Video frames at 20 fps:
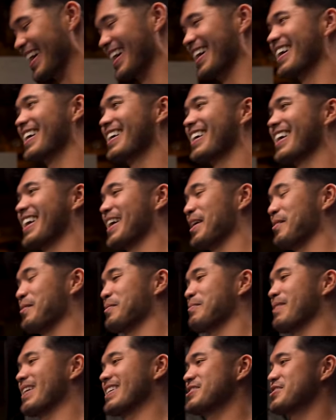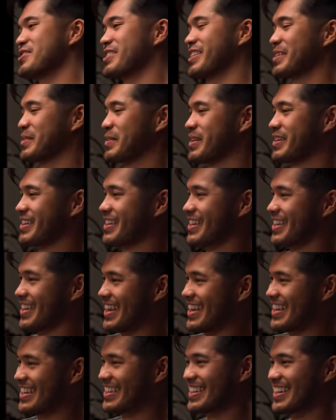Can I? Can I get one of my?
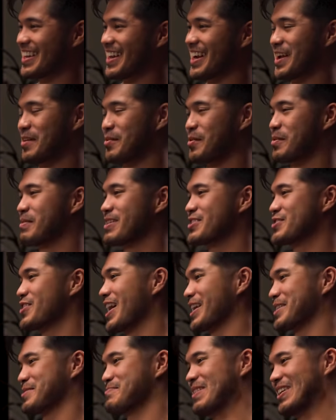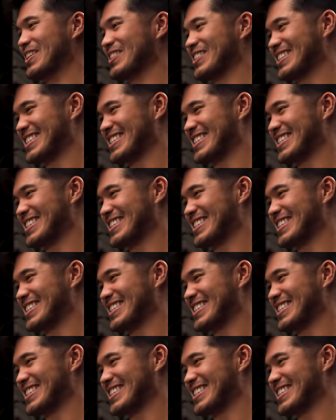Can I get one of my jacked milks?